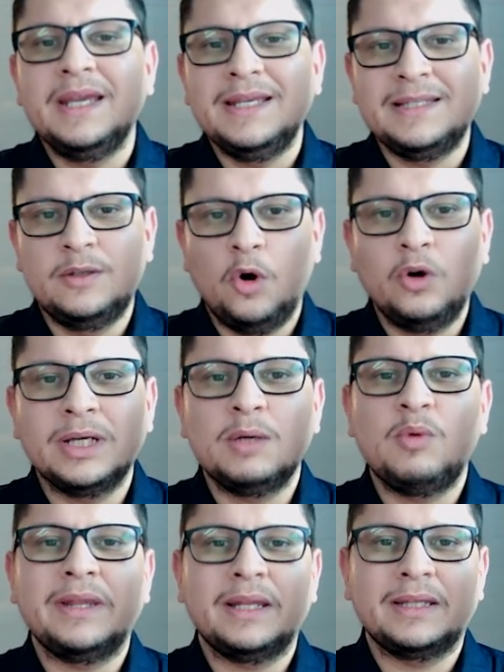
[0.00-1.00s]
is the only
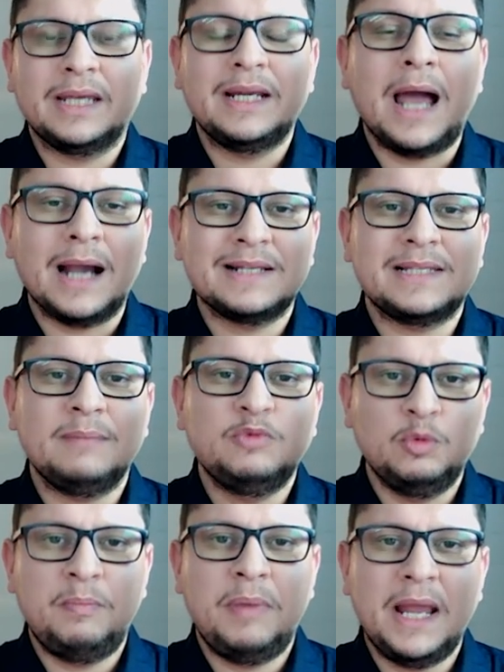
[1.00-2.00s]
one that can accept
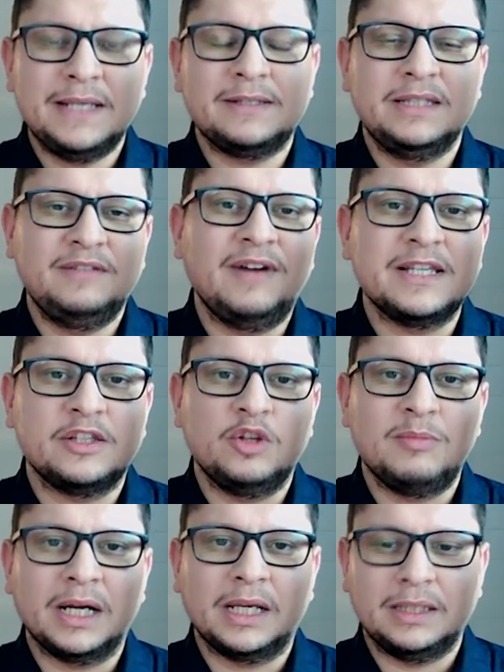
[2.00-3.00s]
to place a device on
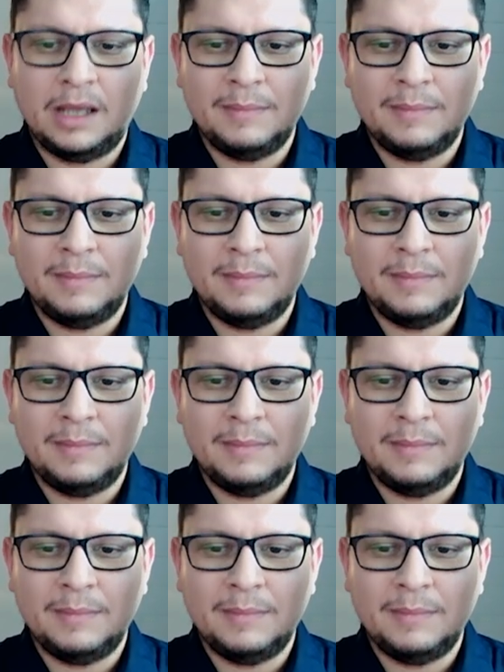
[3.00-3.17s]
the market.